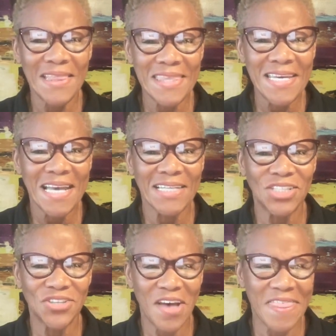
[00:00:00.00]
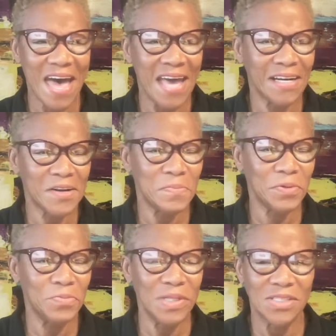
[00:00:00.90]
think I saw that a
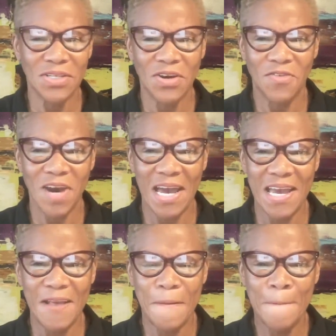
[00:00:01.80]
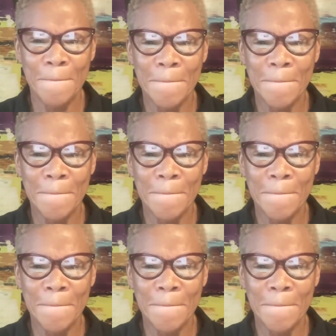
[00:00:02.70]
couple of weeks ago, right?